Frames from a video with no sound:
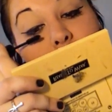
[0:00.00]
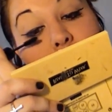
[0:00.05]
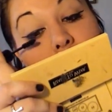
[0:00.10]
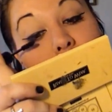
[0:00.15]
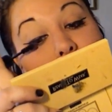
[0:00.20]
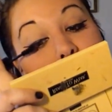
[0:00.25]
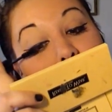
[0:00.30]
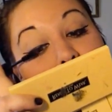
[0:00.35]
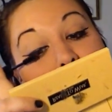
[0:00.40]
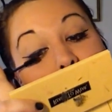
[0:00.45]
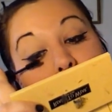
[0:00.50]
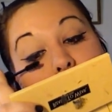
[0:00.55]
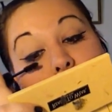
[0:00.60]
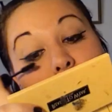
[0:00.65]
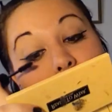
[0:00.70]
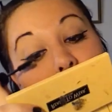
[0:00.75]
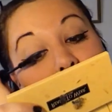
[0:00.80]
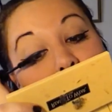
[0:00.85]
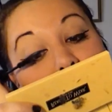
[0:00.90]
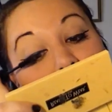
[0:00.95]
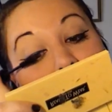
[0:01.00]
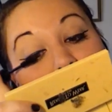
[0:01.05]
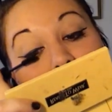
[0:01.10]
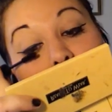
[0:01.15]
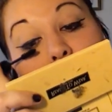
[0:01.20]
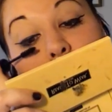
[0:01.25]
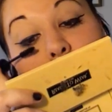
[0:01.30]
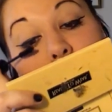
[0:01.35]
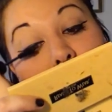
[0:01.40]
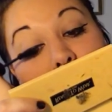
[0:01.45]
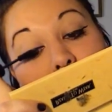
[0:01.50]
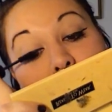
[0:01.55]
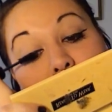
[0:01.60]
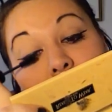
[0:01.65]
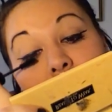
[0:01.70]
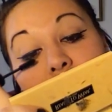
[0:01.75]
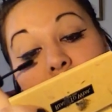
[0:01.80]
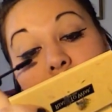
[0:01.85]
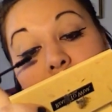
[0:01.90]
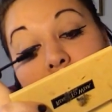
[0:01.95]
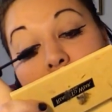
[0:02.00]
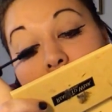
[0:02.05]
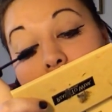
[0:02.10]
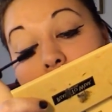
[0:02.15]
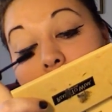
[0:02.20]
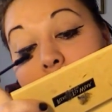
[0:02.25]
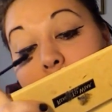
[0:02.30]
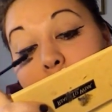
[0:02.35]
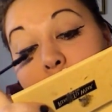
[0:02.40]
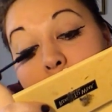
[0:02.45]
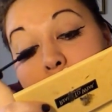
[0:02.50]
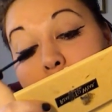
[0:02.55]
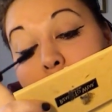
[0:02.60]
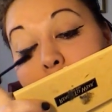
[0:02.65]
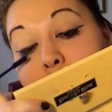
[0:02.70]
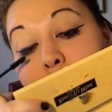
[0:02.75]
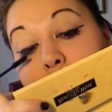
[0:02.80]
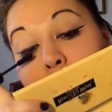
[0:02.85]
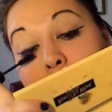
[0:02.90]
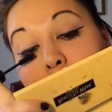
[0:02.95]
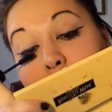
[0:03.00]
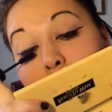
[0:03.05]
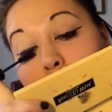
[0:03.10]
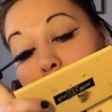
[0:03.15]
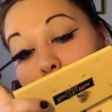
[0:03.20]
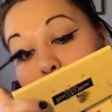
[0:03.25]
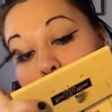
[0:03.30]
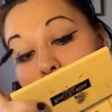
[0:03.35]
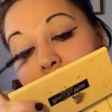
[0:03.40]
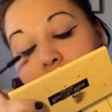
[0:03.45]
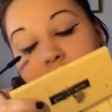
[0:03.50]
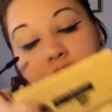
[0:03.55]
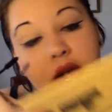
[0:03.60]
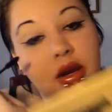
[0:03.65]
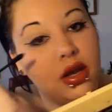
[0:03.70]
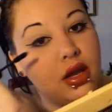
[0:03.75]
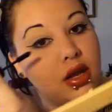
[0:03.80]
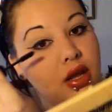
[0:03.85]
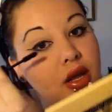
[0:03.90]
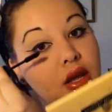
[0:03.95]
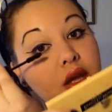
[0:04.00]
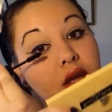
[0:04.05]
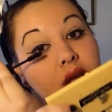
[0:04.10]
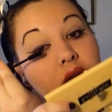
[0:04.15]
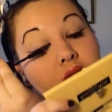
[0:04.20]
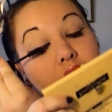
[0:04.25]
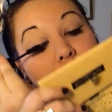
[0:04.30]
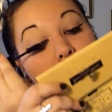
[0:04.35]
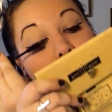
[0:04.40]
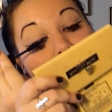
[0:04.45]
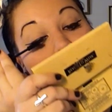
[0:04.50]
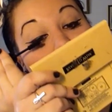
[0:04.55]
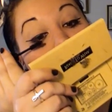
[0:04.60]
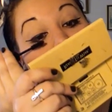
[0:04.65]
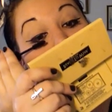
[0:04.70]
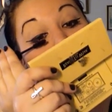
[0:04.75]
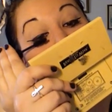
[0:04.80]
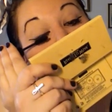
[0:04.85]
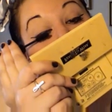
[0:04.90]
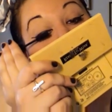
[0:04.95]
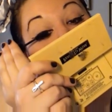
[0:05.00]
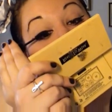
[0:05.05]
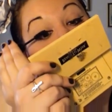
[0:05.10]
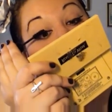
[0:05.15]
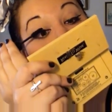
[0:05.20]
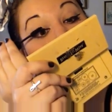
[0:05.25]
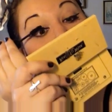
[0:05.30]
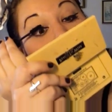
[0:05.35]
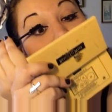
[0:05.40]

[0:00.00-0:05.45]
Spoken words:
way. You can do it in any order you feel. I'm just showing you my method. Okay, we start at the